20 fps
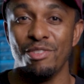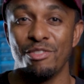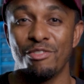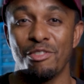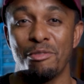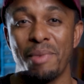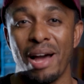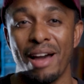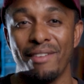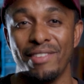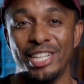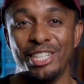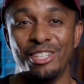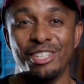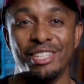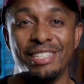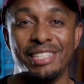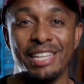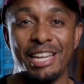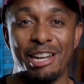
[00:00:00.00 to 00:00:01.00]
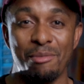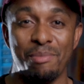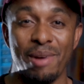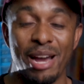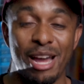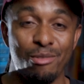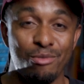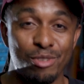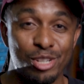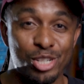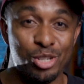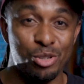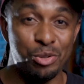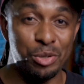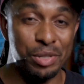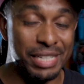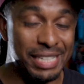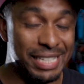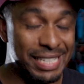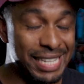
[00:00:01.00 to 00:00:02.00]
you from having to set up and
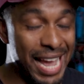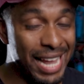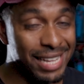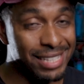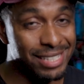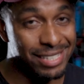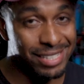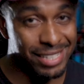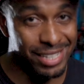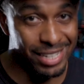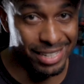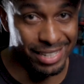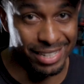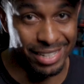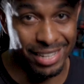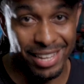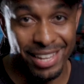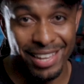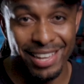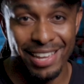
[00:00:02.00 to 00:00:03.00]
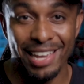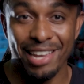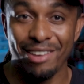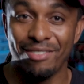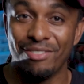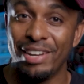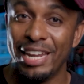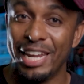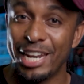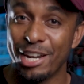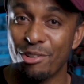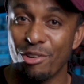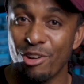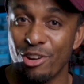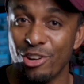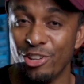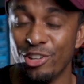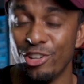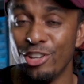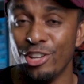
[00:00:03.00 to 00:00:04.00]
reshoot that scene if later
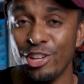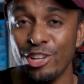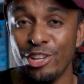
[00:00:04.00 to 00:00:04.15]
on